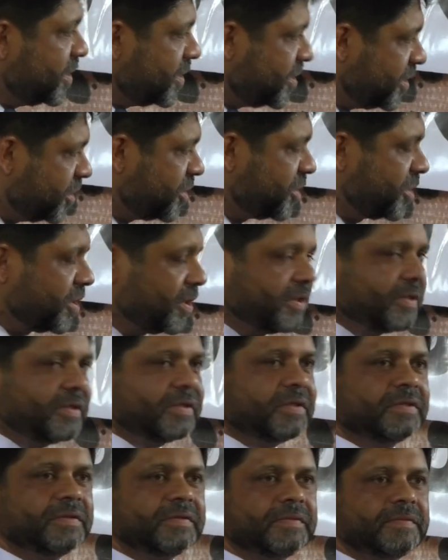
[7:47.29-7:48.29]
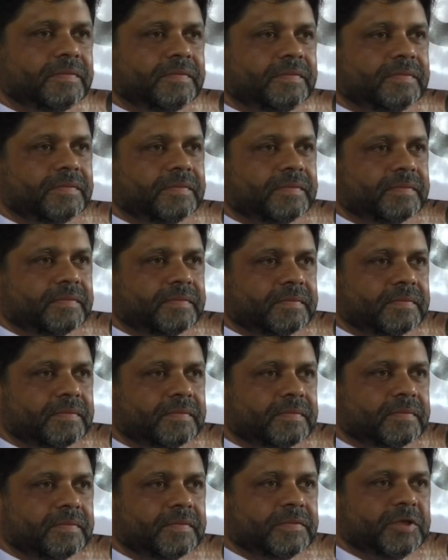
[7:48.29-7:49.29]
decision
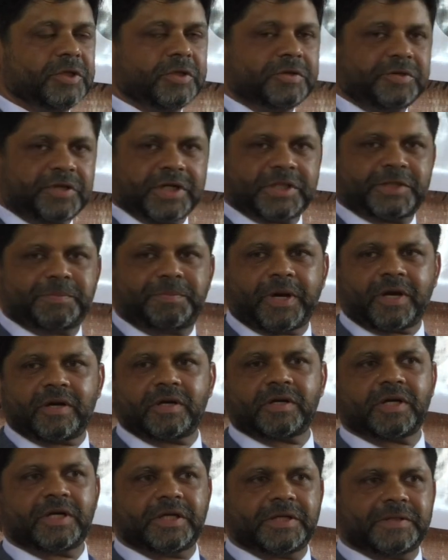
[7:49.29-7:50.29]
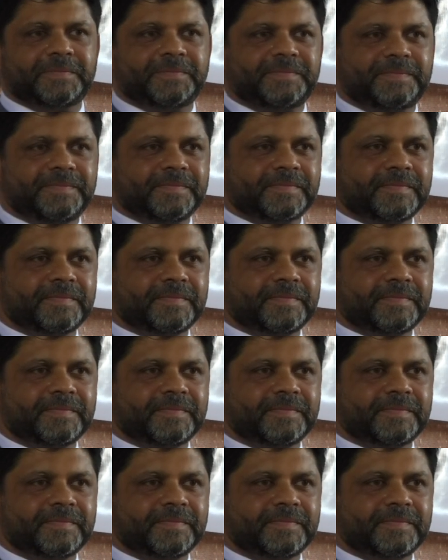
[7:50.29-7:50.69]
transparently.